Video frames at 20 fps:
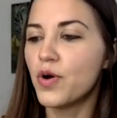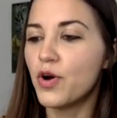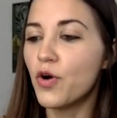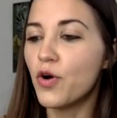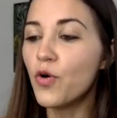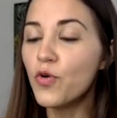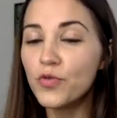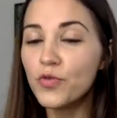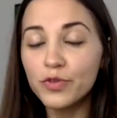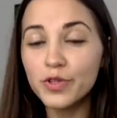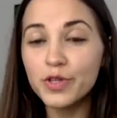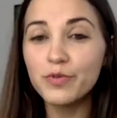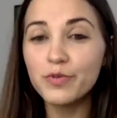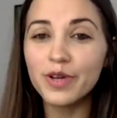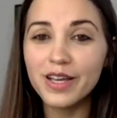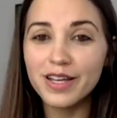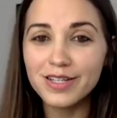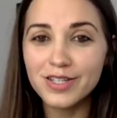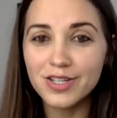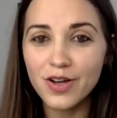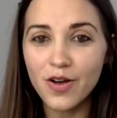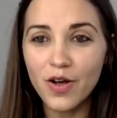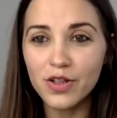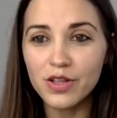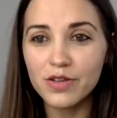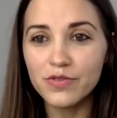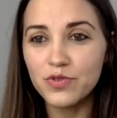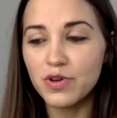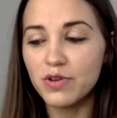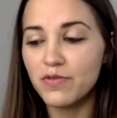hopefully we'll get to all
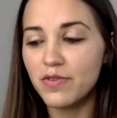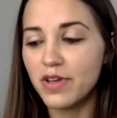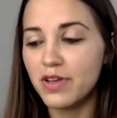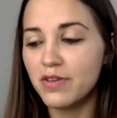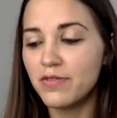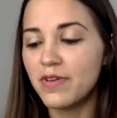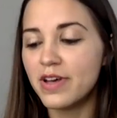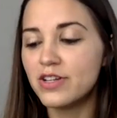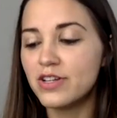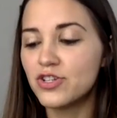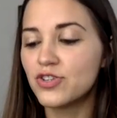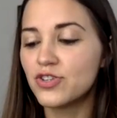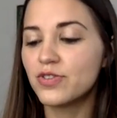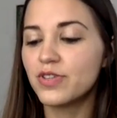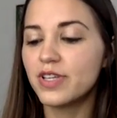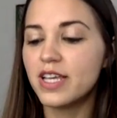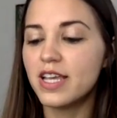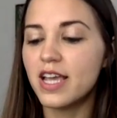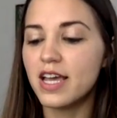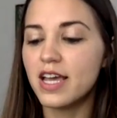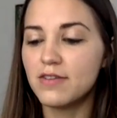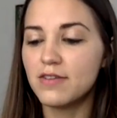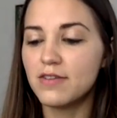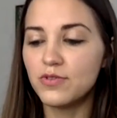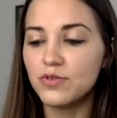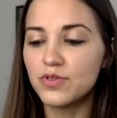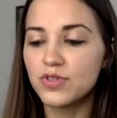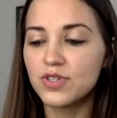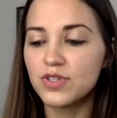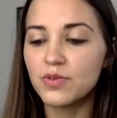of you eventually. And if
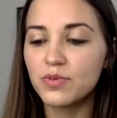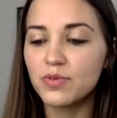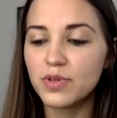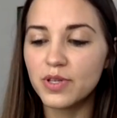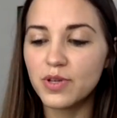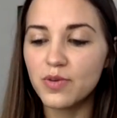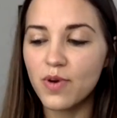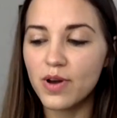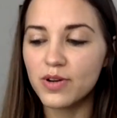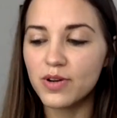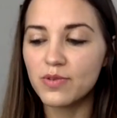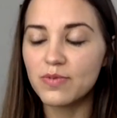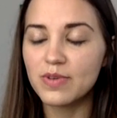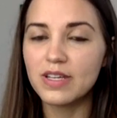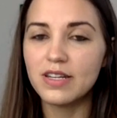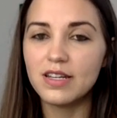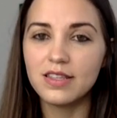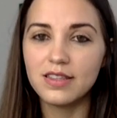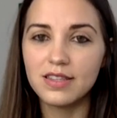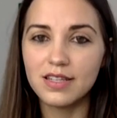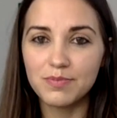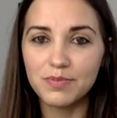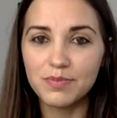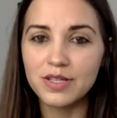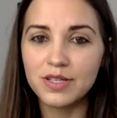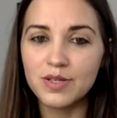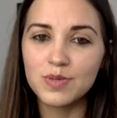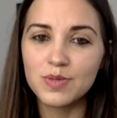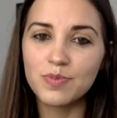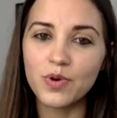you still really want a reading, then
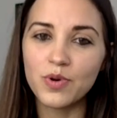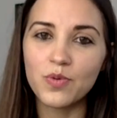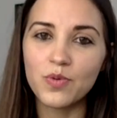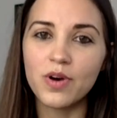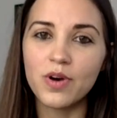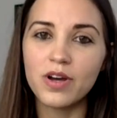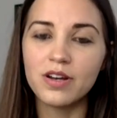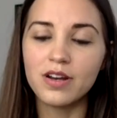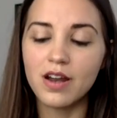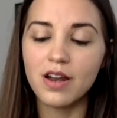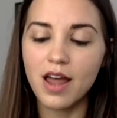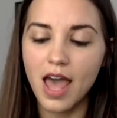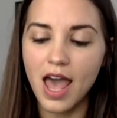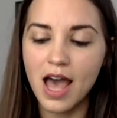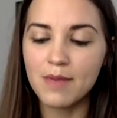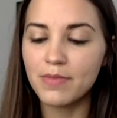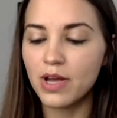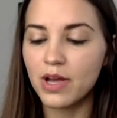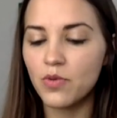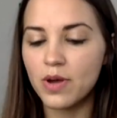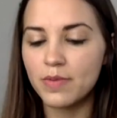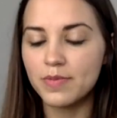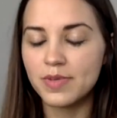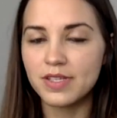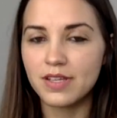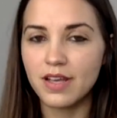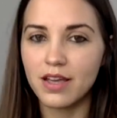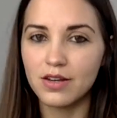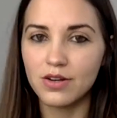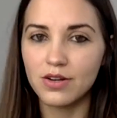please book one at my
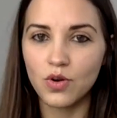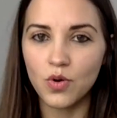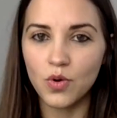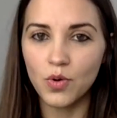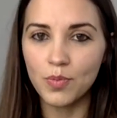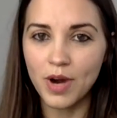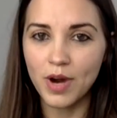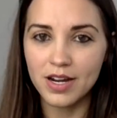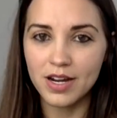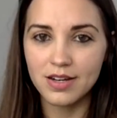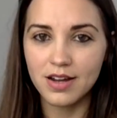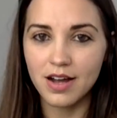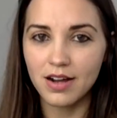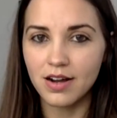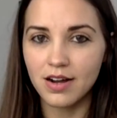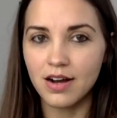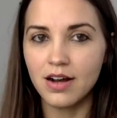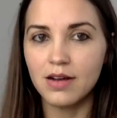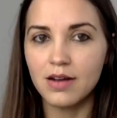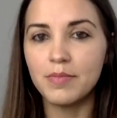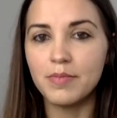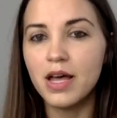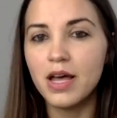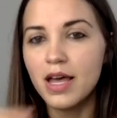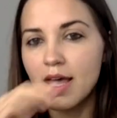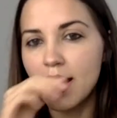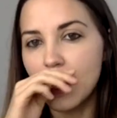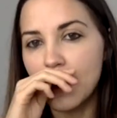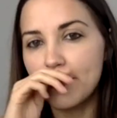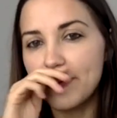website, NicoleBrenny.com.
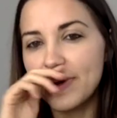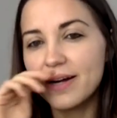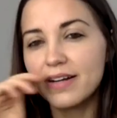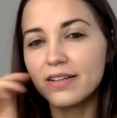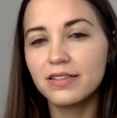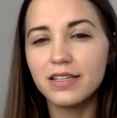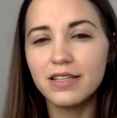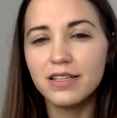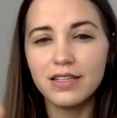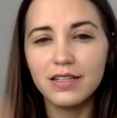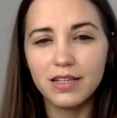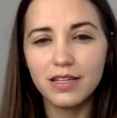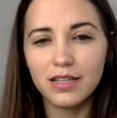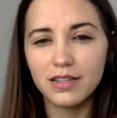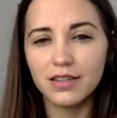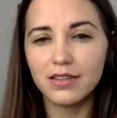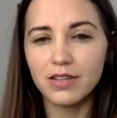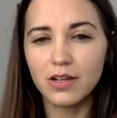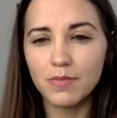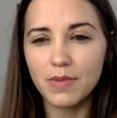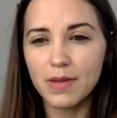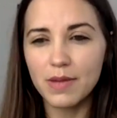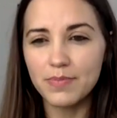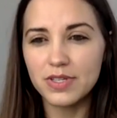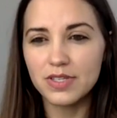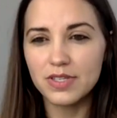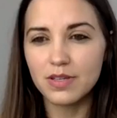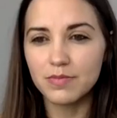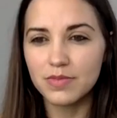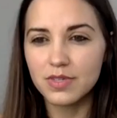Apparently there might
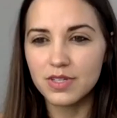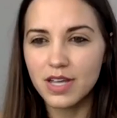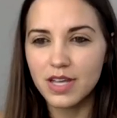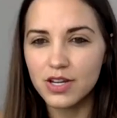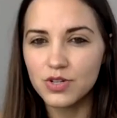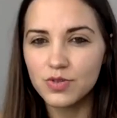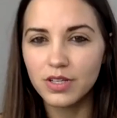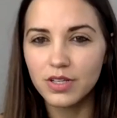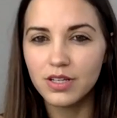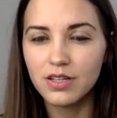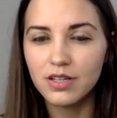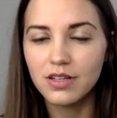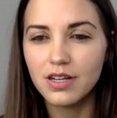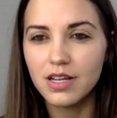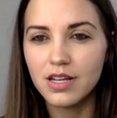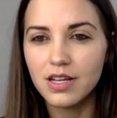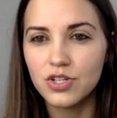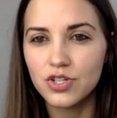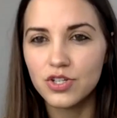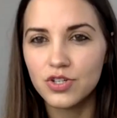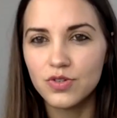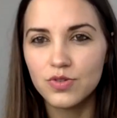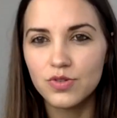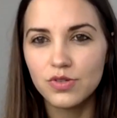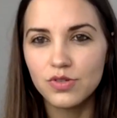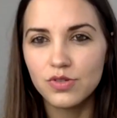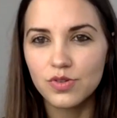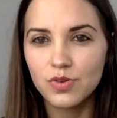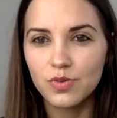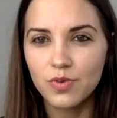be some scheduling
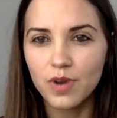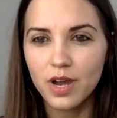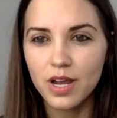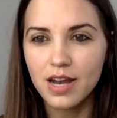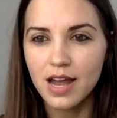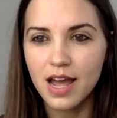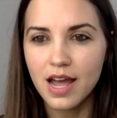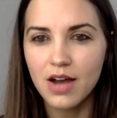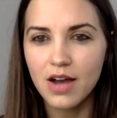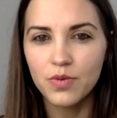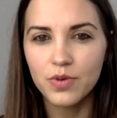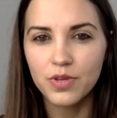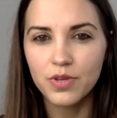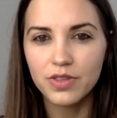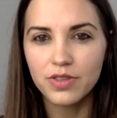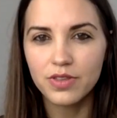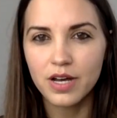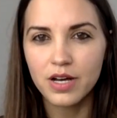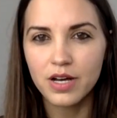issues right now with